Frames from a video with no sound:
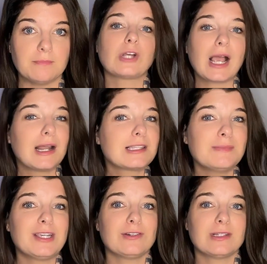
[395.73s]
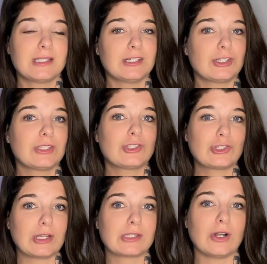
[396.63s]
Try not to make your decisions
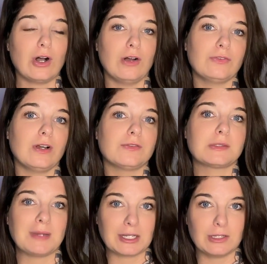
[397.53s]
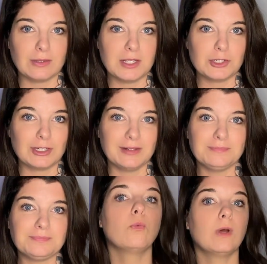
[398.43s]
just off of
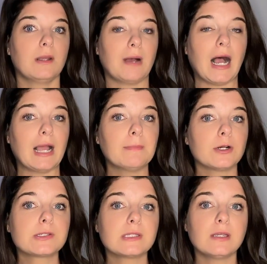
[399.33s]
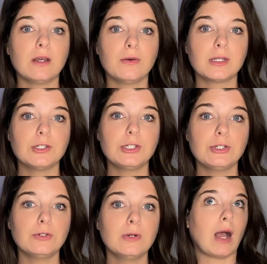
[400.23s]
speculation. What am I personally going to
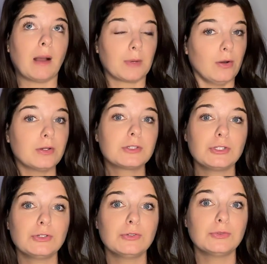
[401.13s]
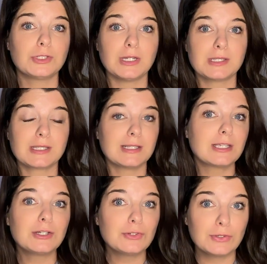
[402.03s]
do? I'm going to just
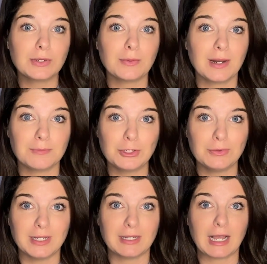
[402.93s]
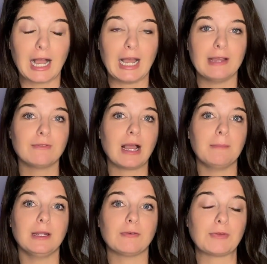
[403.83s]
continue doing what I'm doing. I have not
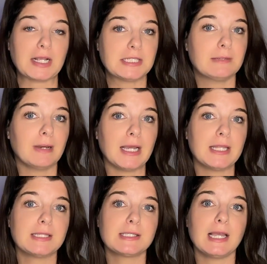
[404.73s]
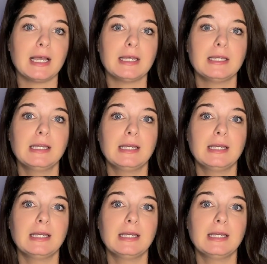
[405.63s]
been affected by this yet.